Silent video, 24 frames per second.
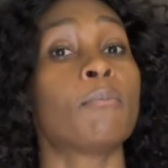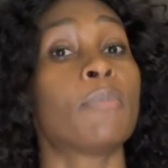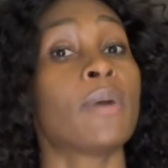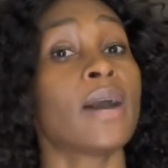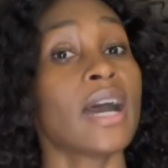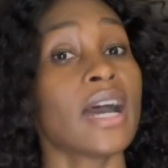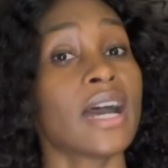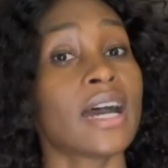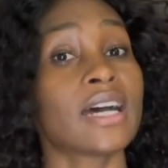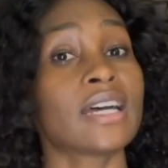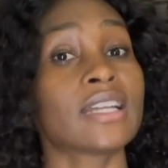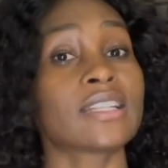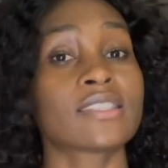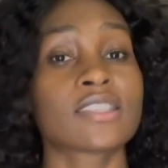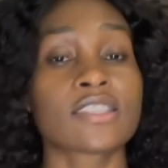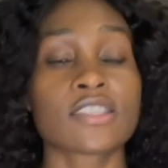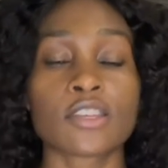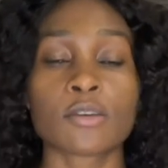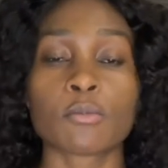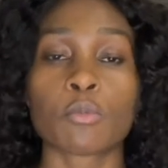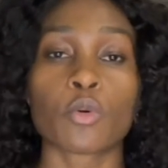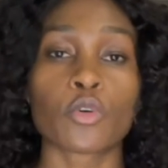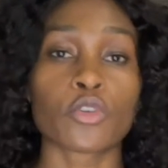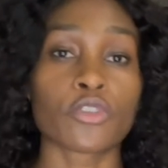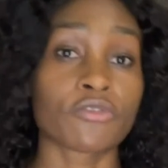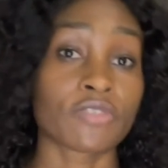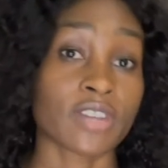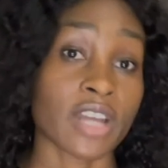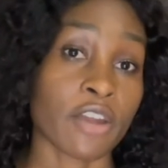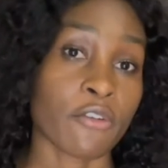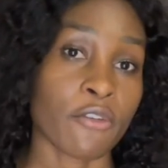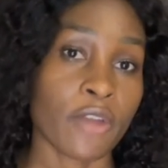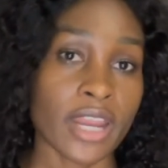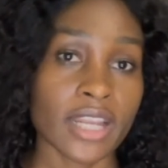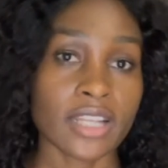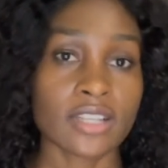but the board of
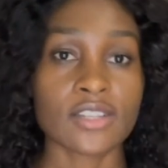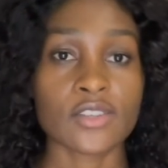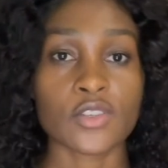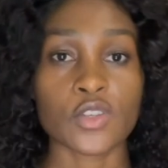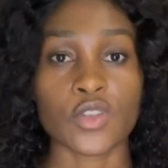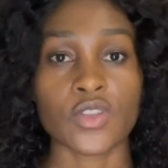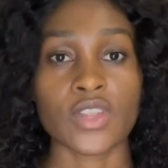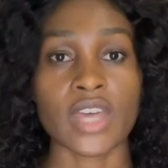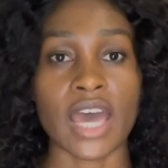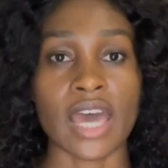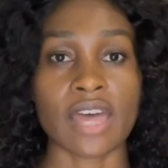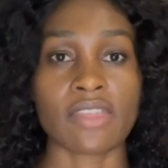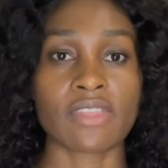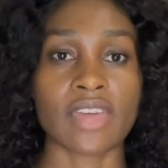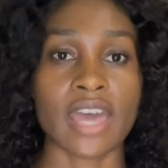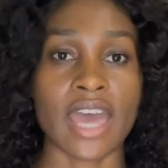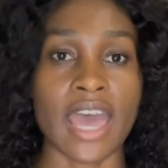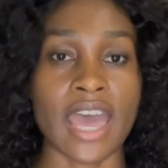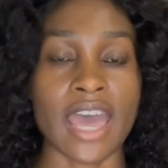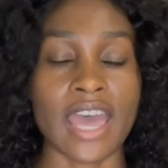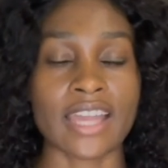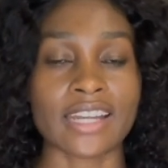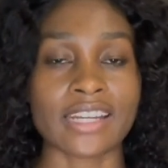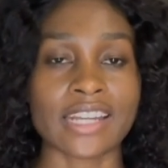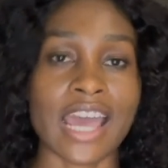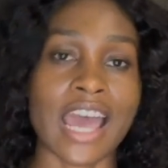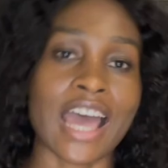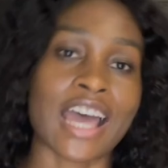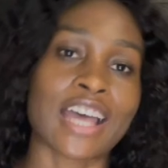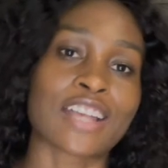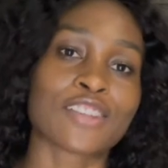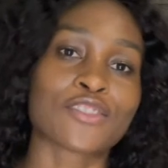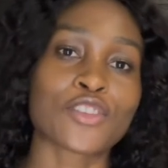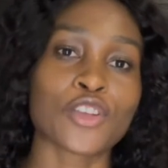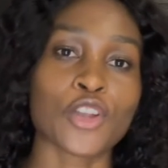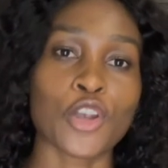directors, on the other hand,
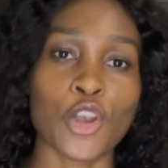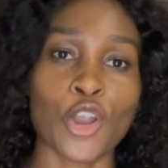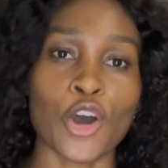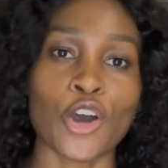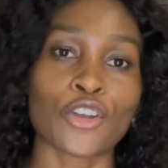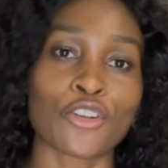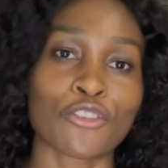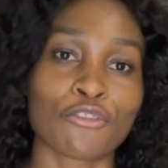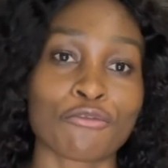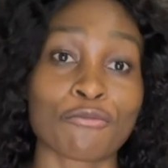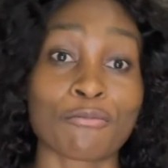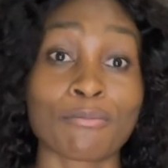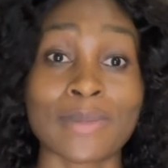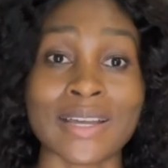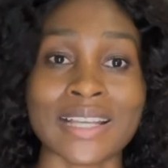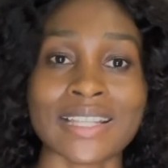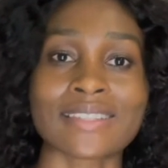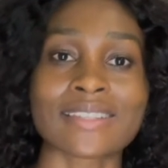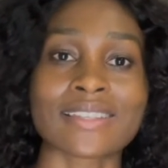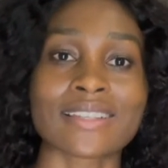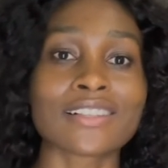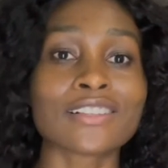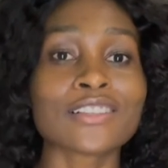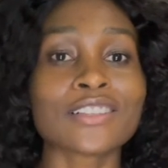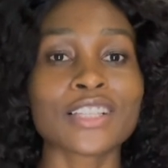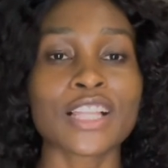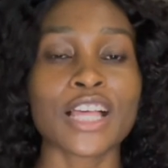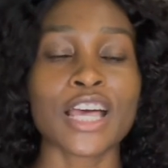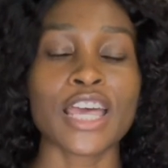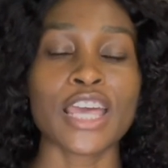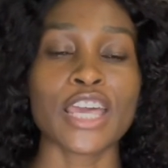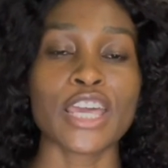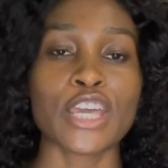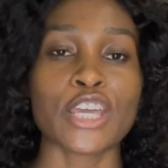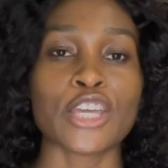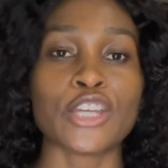has a lot of muscle
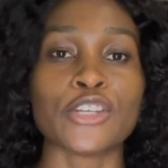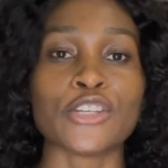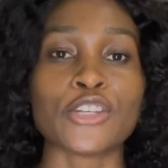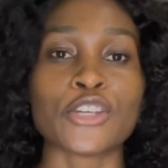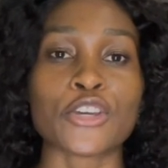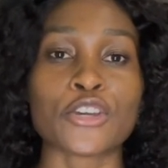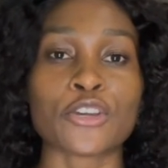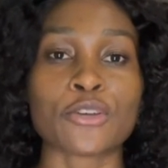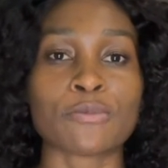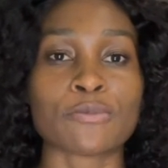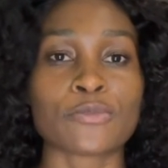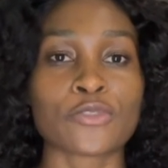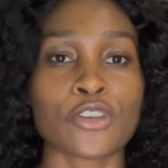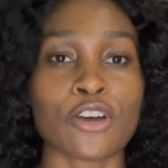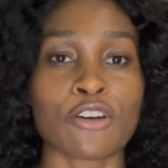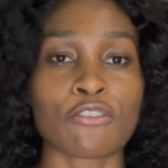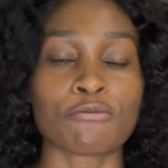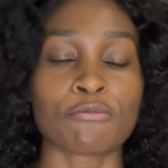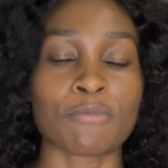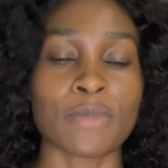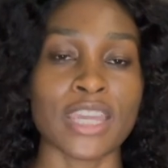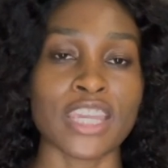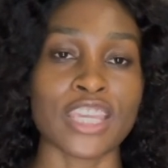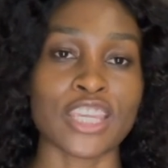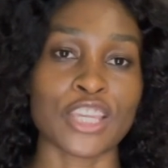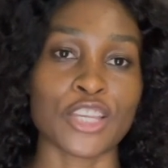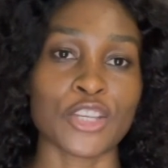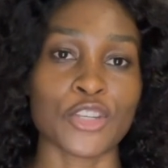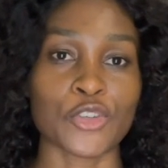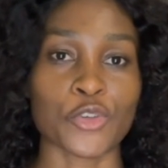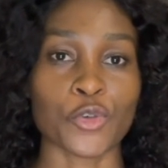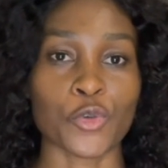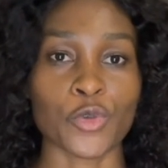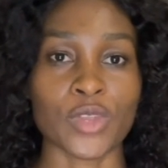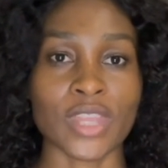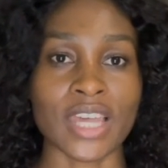in terms of making
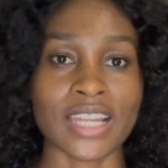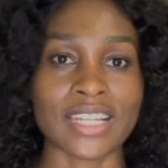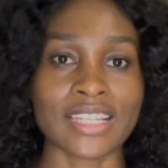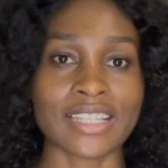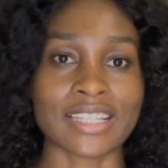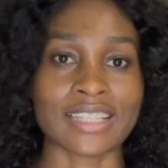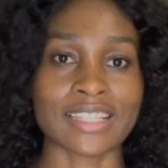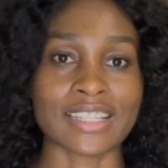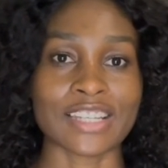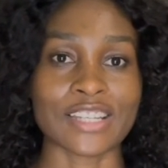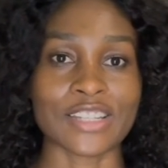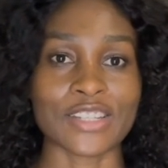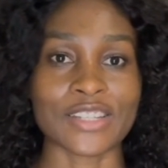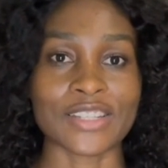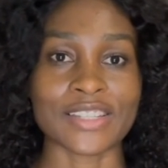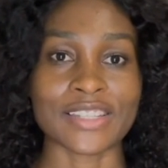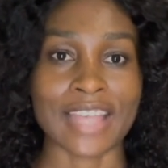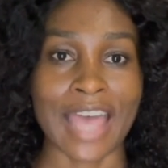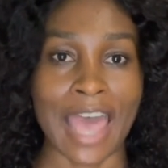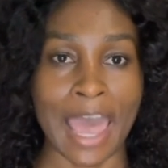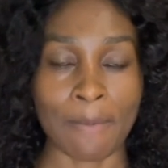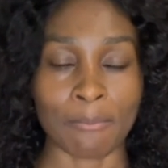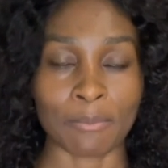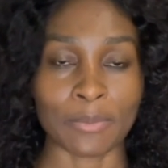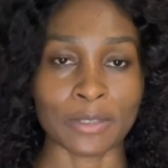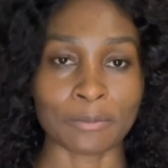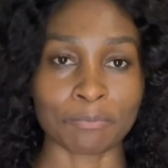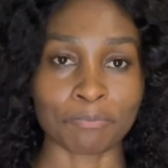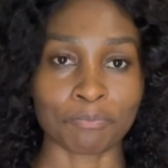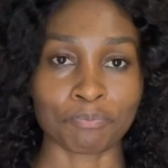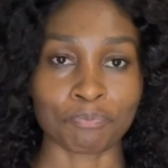sure that decisions happen.